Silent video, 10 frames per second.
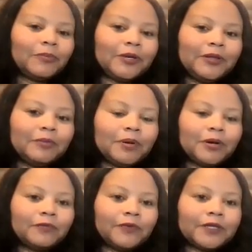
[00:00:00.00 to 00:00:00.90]
So it'll be the
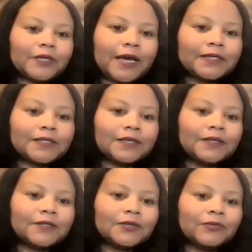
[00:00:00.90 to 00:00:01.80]
perfect
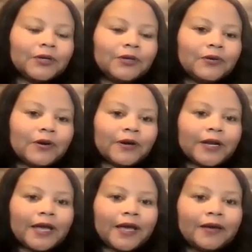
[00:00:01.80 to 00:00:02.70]
accent to what you
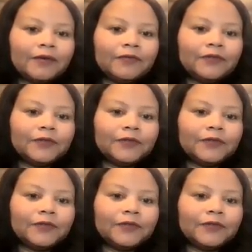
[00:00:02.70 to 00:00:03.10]
already have.